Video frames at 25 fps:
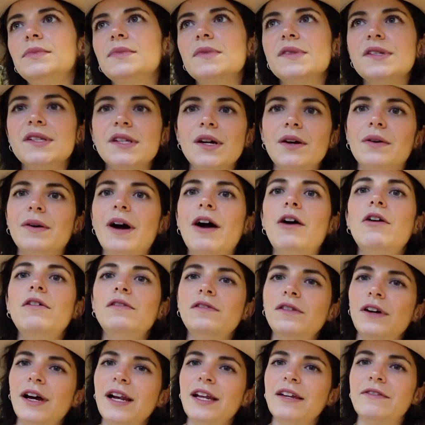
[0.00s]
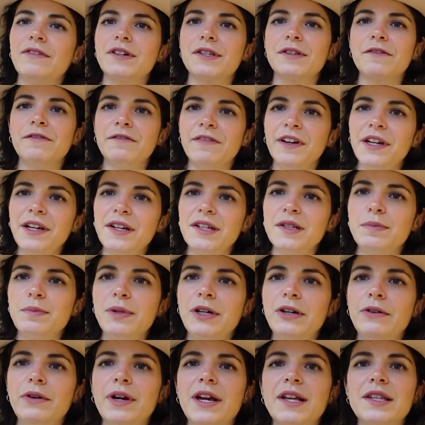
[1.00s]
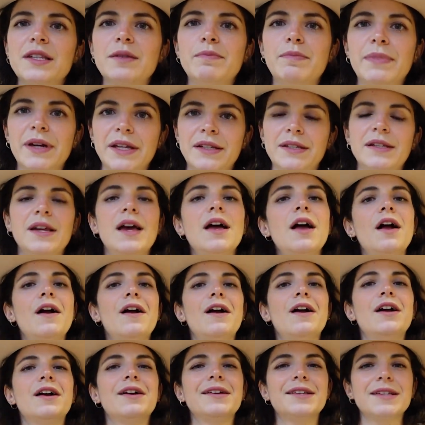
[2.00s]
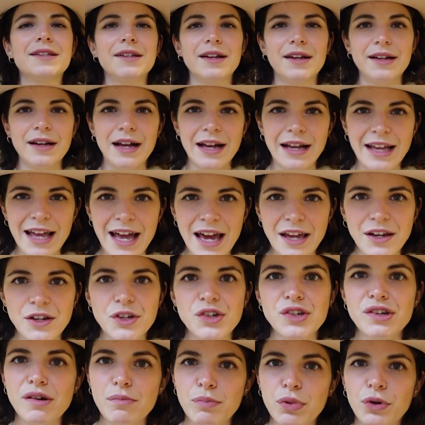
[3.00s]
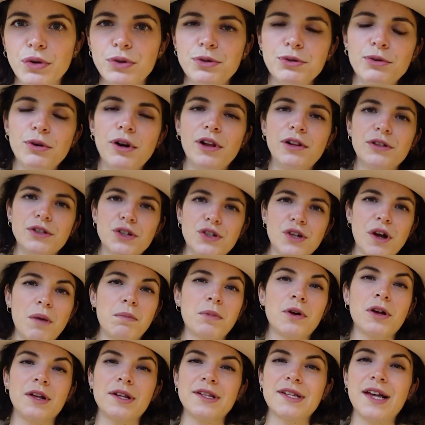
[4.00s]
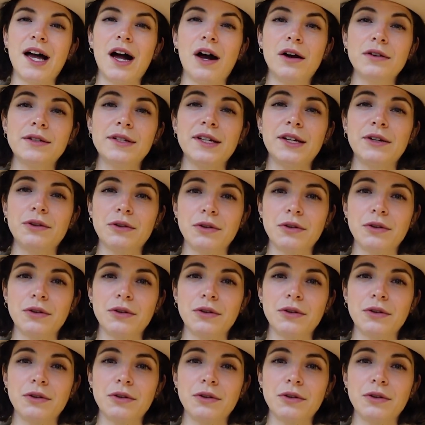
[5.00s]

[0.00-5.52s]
So overall it was a fun experience, but again, chapeau to all the shop girls out there.